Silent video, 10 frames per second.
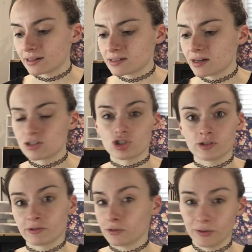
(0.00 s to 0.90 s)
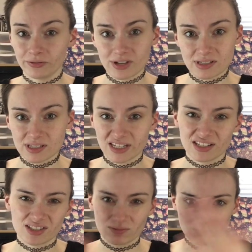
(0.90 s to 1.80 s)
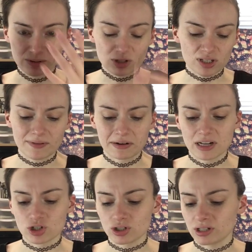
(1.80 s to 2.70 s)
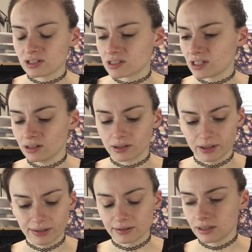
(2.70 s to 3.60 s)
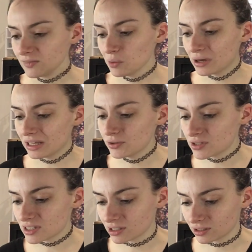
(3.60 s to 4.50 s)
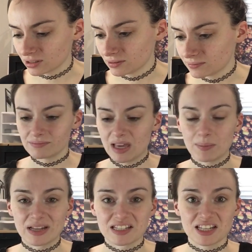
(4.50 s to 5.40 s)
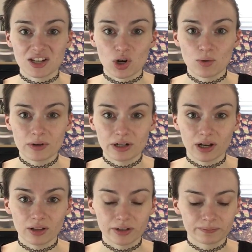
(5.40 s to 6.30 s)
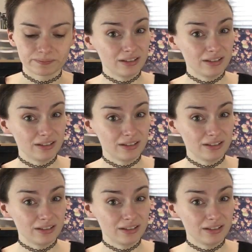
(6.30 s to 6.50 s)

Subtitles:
It's not just a full face thing, it's just foundation and concealer and what I use to make my skin all one color.